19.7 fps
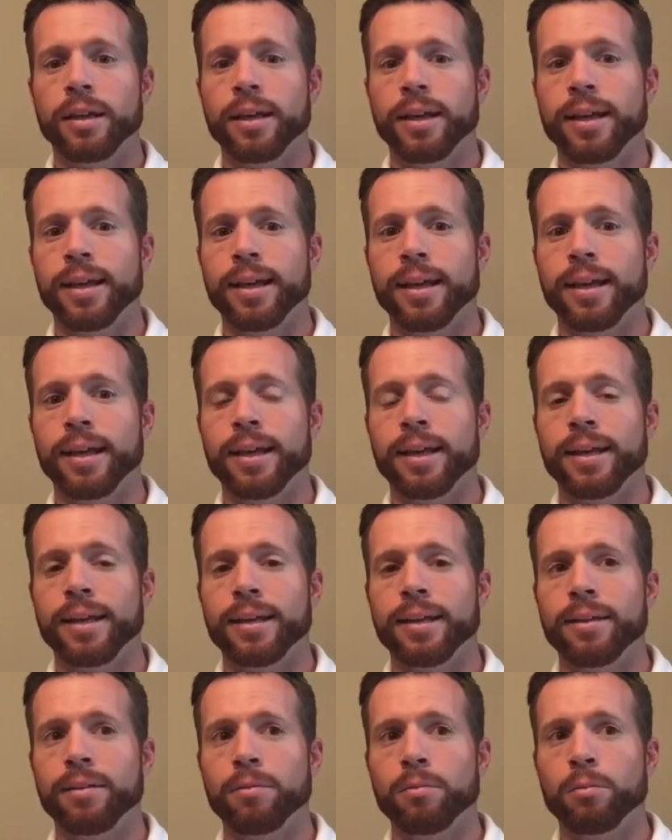
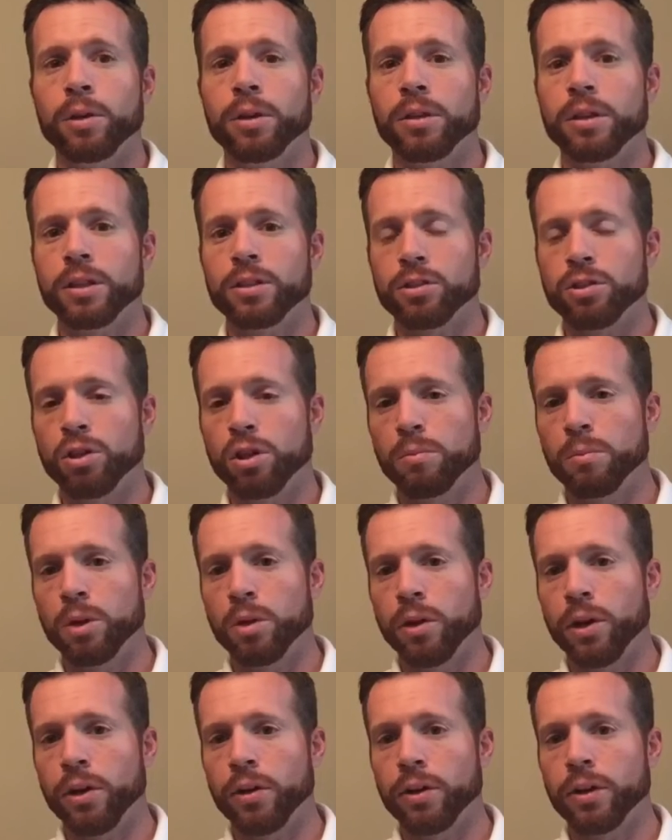And with these
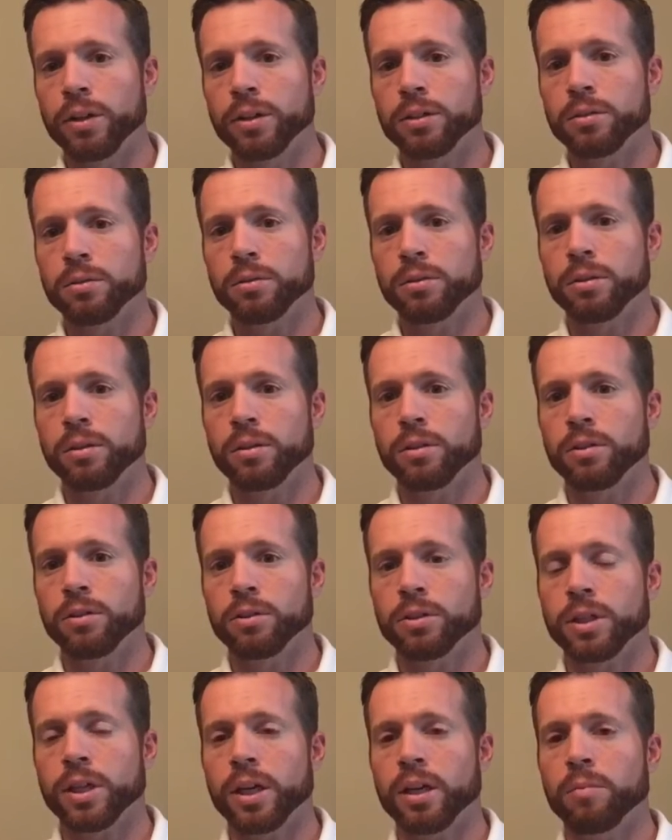no-mow areas,
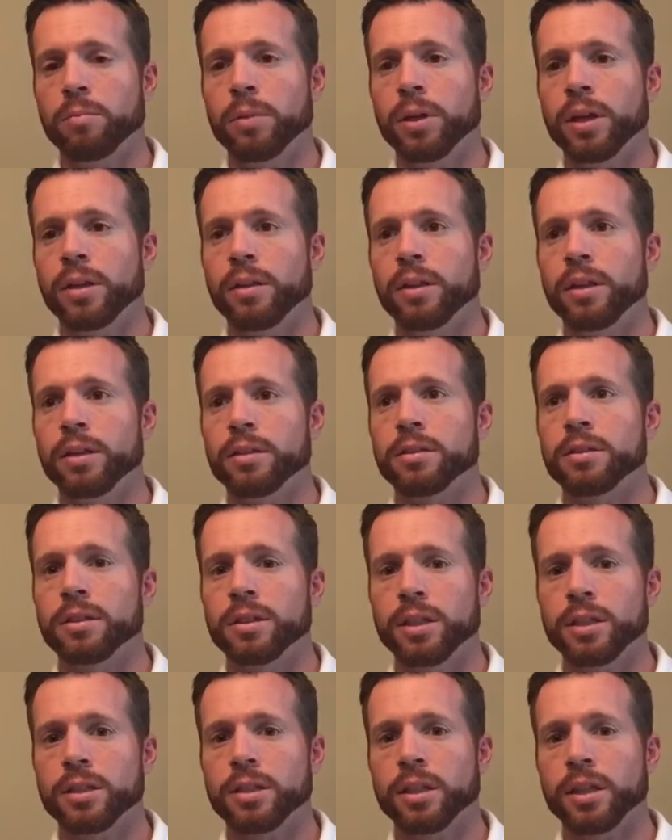there's kind of been this
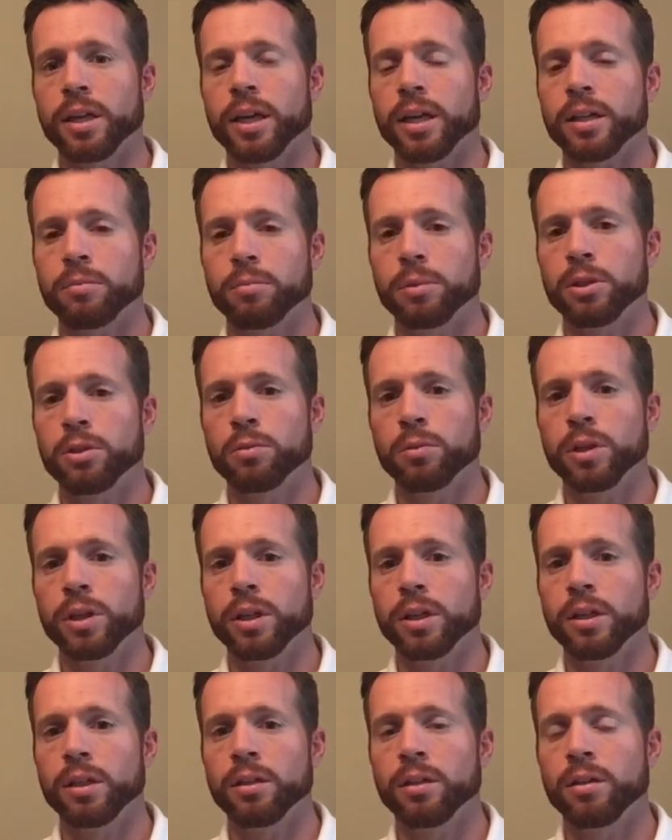disconnect
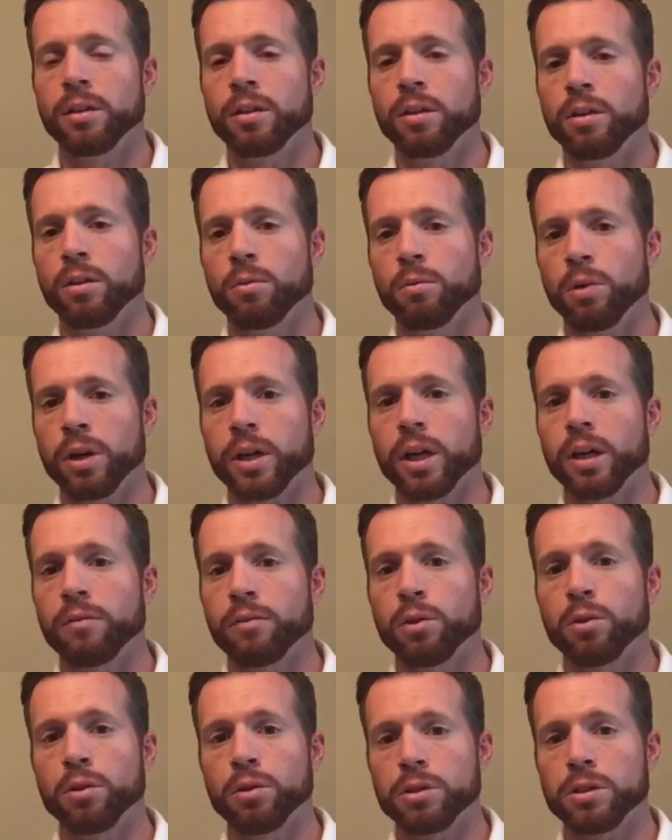between what kind
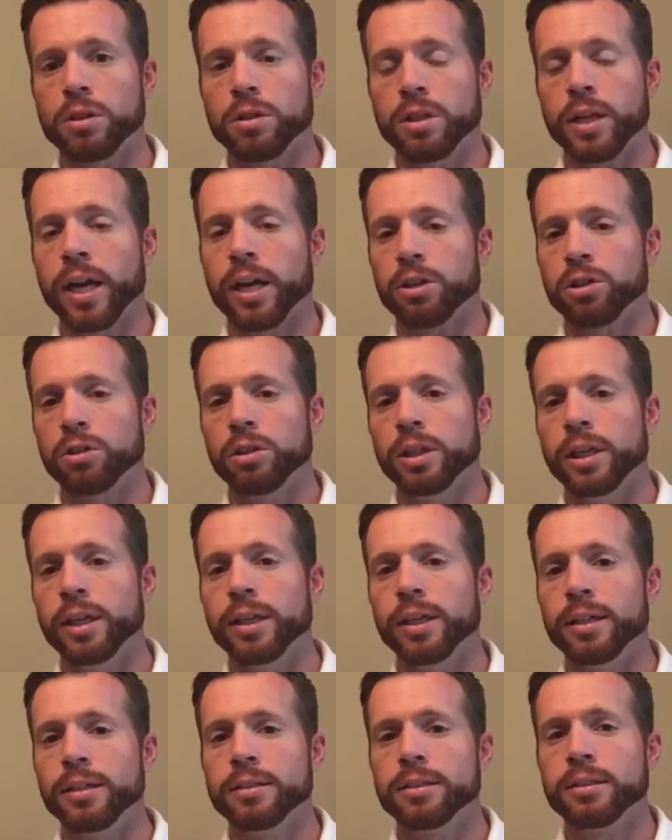of course this actually
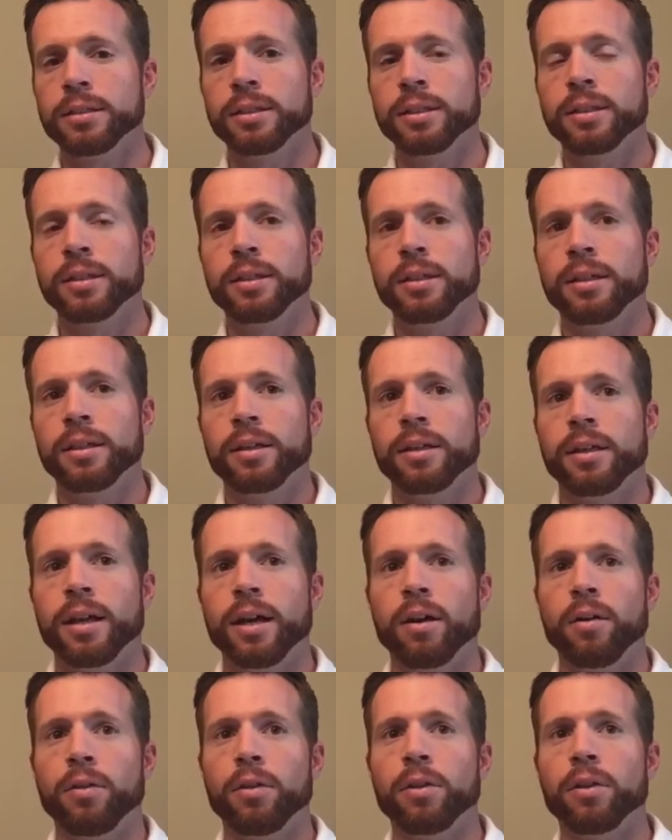is.
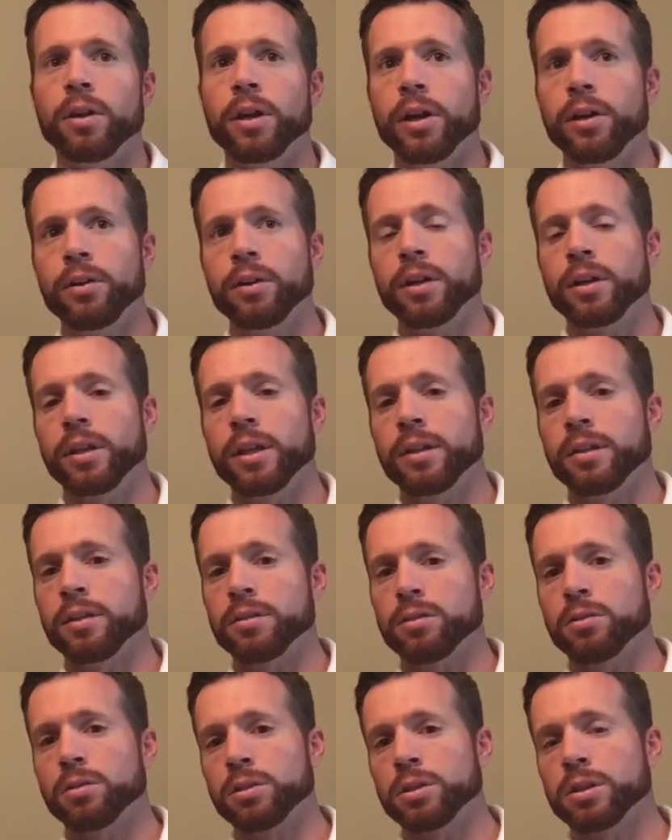Now, the area that
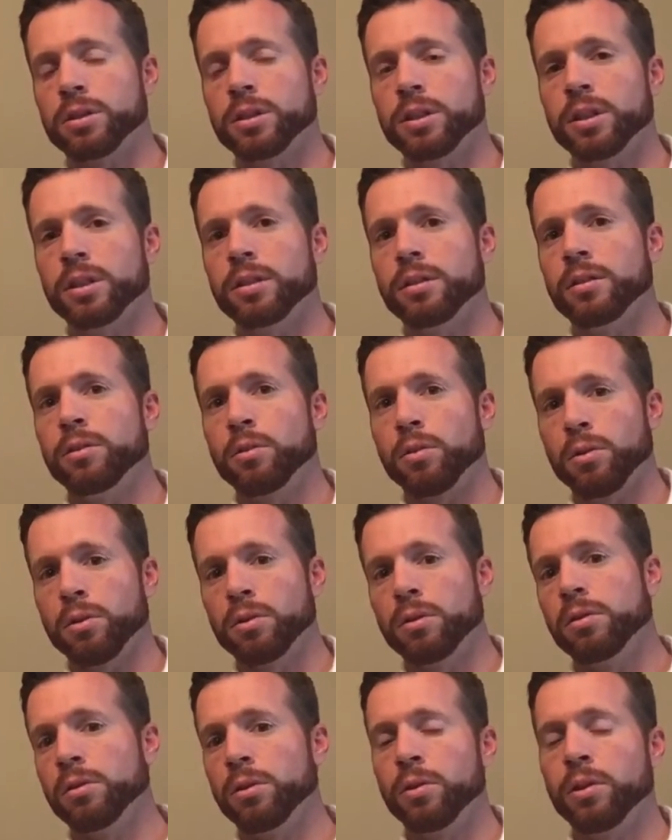this course is in,
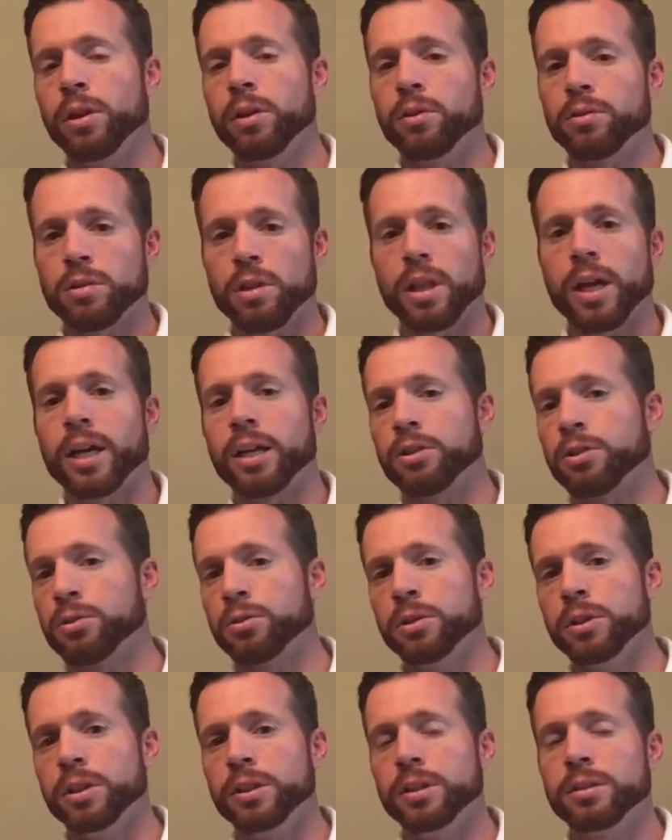northern Illinois, there's a lot of
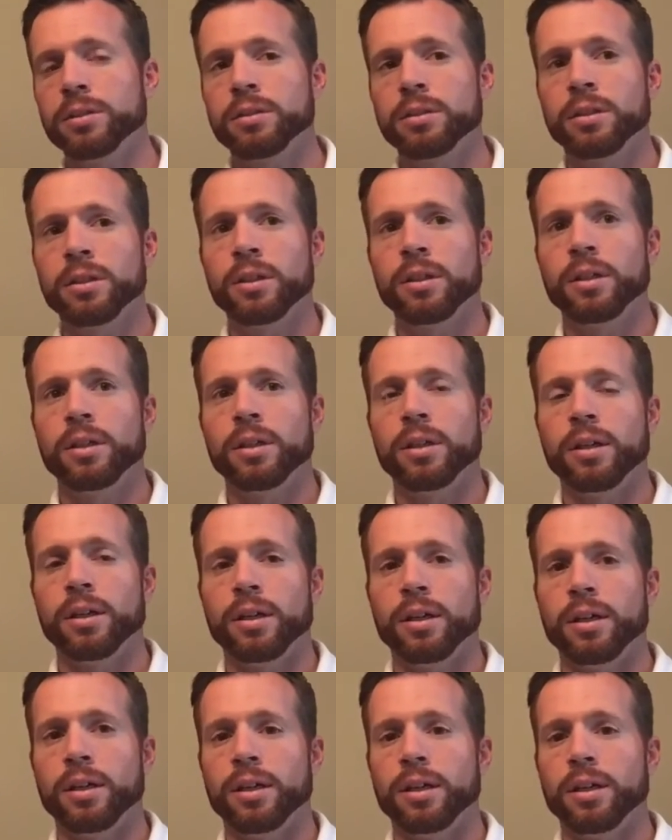trees.
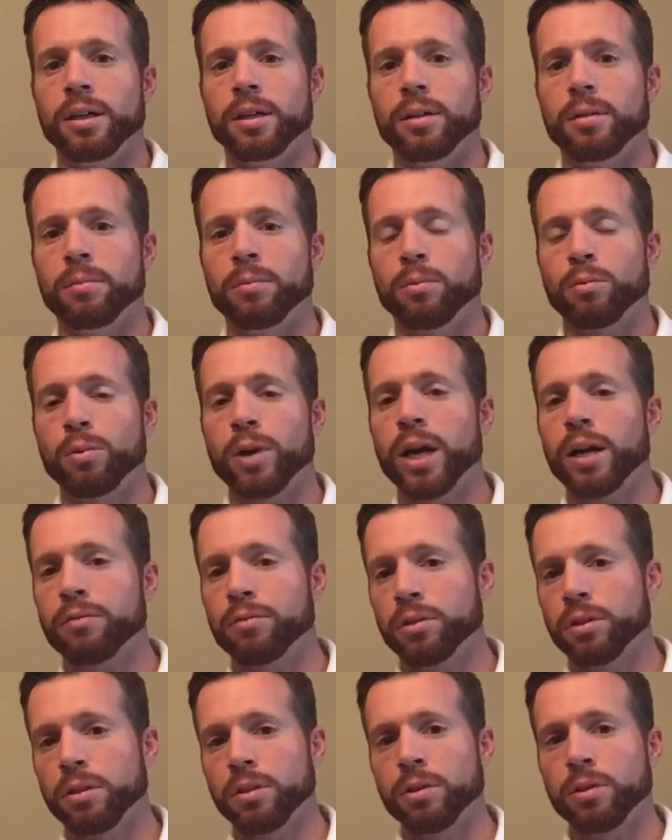
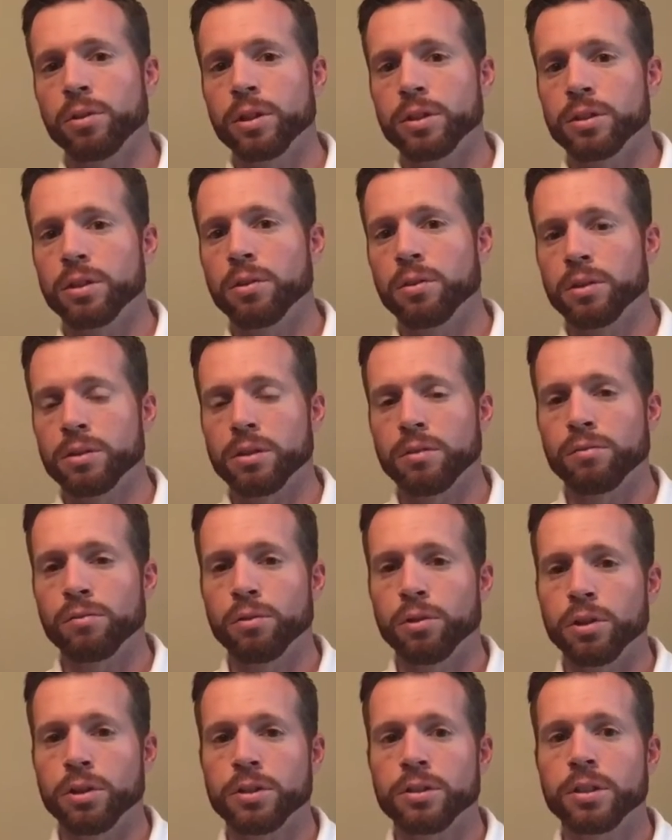Rockford, Illinois is known as the
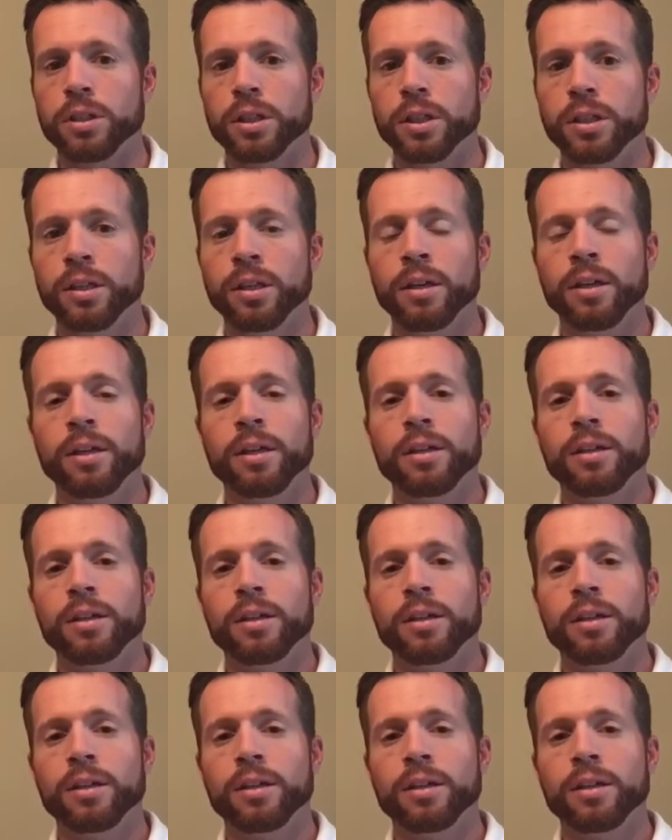Forest City.